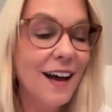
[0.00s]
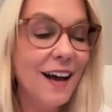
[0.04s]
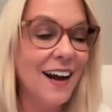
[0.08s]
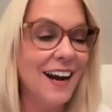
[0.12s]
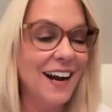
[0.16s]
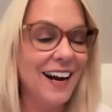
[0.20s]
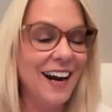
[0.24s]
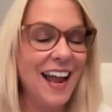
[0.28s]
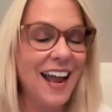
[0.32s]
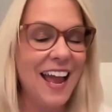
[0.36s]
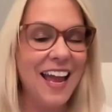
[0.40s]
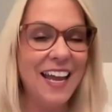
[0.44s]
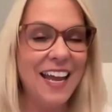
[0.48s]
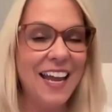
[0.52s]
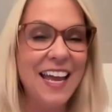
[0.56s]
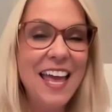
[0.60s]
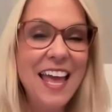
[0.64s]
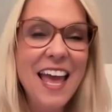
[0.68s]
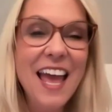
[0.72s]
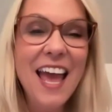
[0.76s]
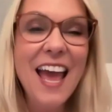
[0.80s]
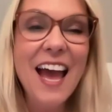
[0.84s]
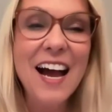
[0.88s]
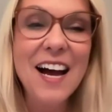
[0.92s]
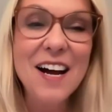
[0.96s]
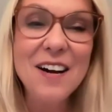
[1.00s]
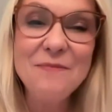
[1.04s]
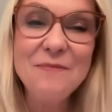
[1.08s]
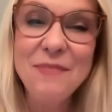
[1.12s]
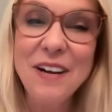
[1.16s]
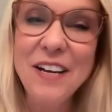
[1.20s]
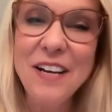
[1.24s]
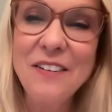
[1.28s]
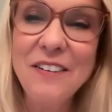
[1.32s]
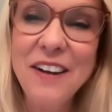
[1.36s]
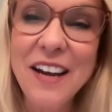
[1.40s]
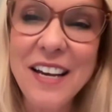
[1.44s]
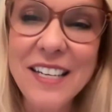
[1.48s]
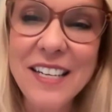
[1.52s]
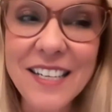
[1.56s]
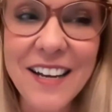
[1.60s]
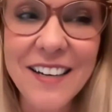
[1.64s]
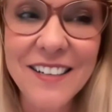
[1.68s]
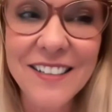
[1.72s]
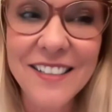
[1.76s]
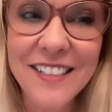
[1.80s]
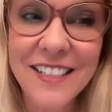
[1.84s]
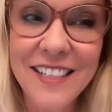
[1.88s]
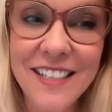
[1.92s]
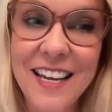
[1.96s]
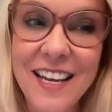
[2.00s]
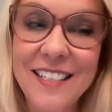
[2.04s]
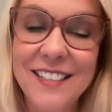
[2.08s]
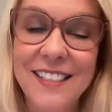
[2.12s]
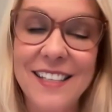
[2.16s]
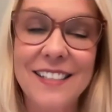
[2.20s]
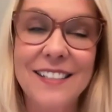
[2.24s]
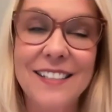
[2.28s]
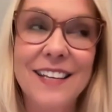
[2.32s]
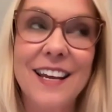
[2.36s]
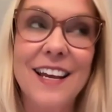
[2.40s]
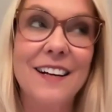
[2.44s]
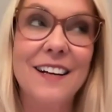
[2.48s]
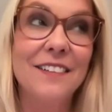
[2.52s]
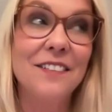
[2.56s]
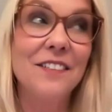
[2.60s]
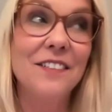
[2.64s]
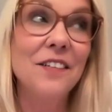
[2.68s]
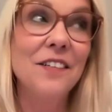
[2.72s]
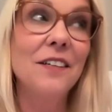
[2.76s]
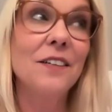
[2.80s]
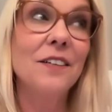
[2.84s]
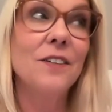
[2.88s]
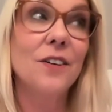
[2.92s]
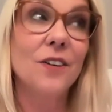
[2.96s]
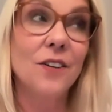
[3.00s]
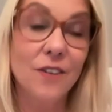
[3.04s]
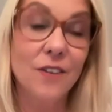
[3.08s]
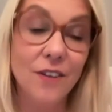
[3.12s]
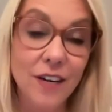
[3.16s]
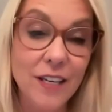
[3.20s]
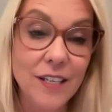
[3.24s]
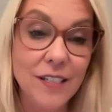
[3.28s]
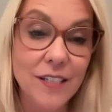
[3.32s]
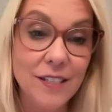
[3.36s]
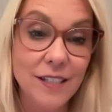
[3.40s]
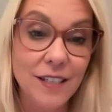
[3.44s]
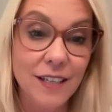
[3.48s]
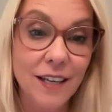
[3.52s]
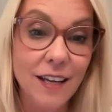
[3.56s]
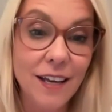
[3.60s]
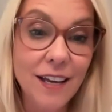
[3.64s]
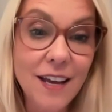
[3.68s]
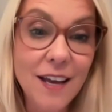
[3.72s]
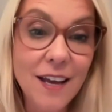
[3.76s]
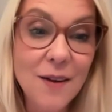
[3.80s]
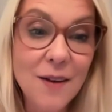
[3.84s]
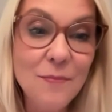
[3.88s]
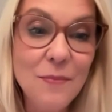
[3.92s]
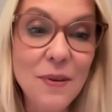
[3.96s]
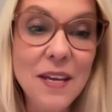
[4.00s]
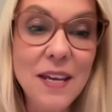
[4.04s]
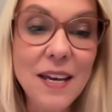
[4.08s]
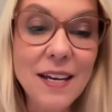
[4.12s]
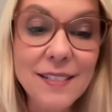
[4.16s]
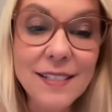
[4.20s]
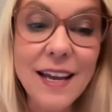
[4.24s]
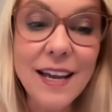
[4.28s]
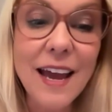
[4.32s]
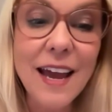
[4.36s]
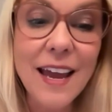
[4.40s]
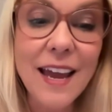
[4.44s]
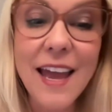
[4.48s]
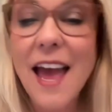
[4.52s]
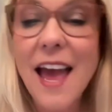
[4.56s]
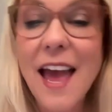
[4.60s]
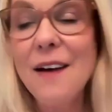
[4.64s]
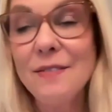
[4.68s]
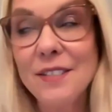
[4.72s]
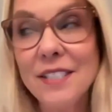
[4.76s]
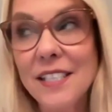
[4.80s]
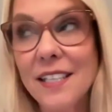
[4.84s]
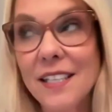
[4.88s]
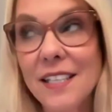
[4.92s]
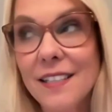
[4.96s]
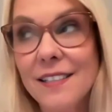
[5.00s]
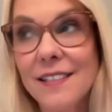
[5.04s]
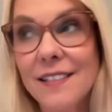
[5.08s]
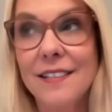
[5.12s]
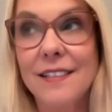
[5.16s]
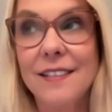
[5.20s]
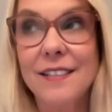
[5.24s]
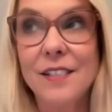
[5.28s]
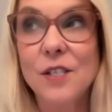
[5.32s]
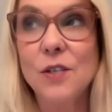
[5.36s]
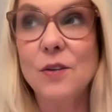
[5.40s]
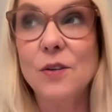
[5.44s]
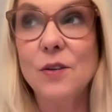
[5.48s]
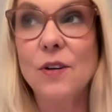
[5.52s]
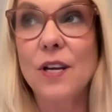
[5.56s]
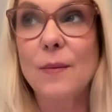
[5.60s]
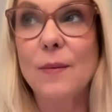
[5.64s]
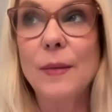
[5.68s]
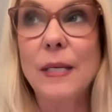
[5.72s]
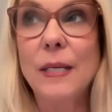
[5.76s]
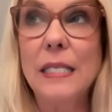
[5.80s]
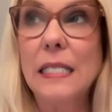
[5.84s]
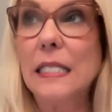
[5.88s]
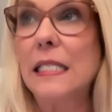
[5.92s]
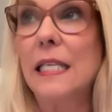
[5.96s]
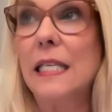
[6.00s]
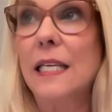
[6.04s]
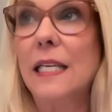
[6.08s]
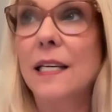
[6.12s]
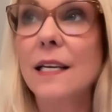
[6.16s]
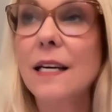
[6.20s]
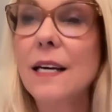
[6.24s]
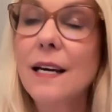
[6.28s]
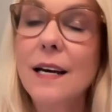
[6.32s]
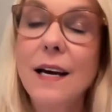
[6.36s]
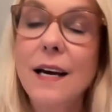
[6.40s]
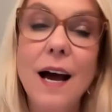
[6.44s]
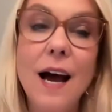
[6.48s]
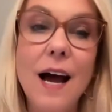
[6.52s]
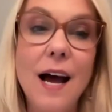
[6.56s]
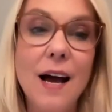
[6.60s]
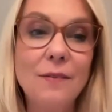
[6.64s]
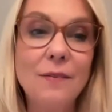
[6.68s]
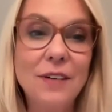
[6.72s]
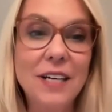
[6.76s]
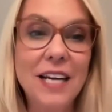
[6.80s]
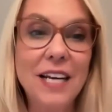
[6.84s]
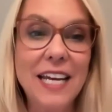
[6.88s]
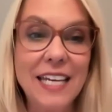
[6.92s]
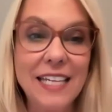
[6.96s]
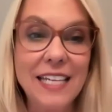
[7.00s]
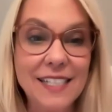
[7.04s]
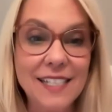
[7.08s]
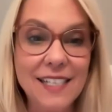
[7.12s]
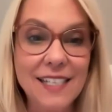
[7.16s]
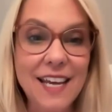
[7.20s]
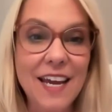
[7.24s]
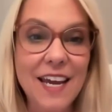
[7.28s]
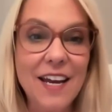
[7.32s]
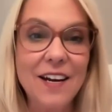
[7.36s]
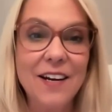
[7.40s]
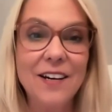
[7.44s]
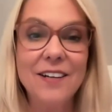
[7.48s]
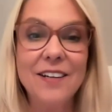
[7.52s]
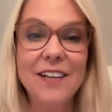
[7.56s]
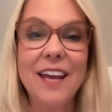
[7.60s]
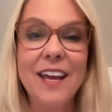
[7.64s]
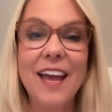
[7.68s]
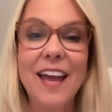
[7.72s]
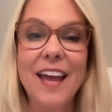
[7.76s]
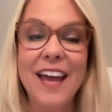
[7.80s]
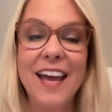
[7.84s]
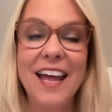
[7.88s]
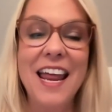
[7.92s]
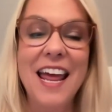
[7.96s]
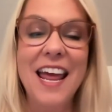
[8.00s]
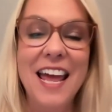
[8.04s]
All right. Um, my granddaughter today says, Anna, you're crazy because I have a tendency to scream easy uh, when I get scared. And